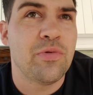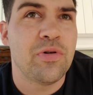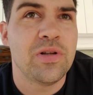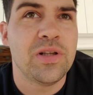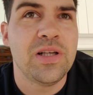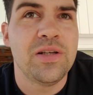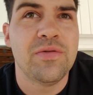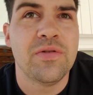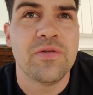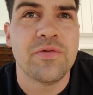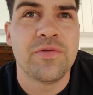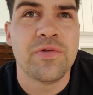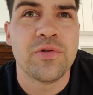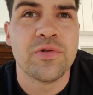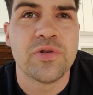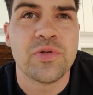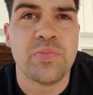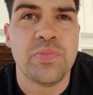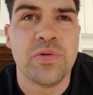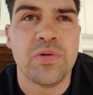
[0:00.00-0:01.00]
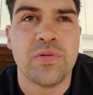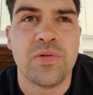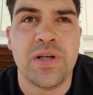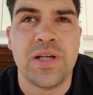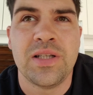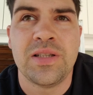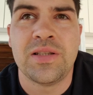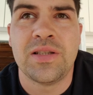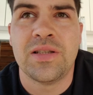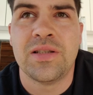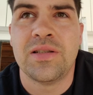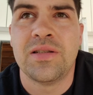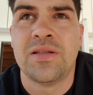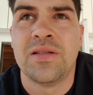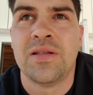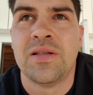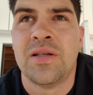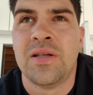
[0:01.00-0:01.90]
or leave it Full Spool Racing?